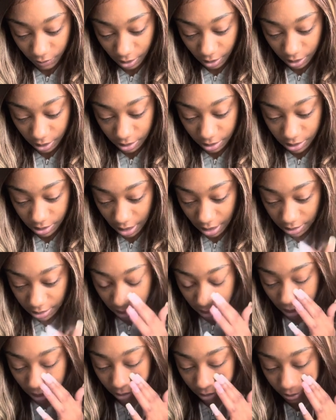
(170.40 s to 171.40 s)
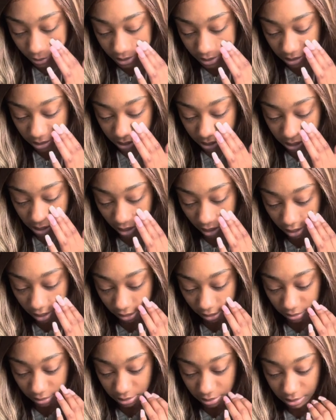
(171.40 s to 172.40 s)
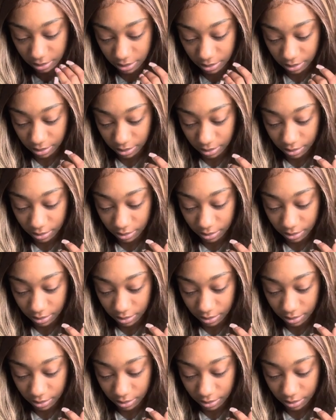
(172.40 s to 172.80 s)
It says that he was in chains.